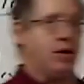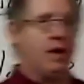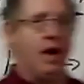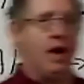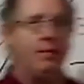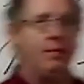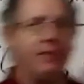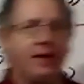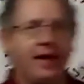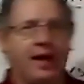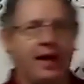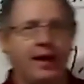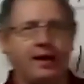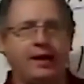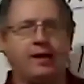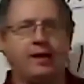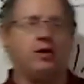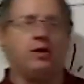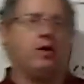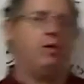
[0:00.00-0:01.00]
complicated,
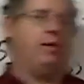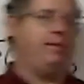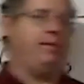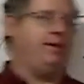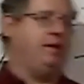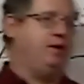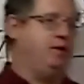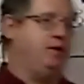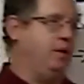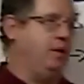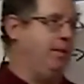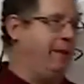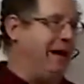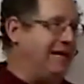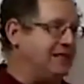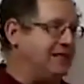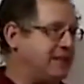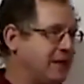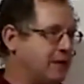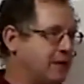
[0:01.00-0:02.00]
or do you want me to do a
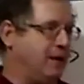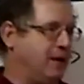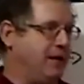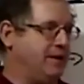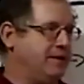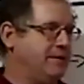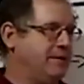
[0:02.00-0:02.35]
basic one?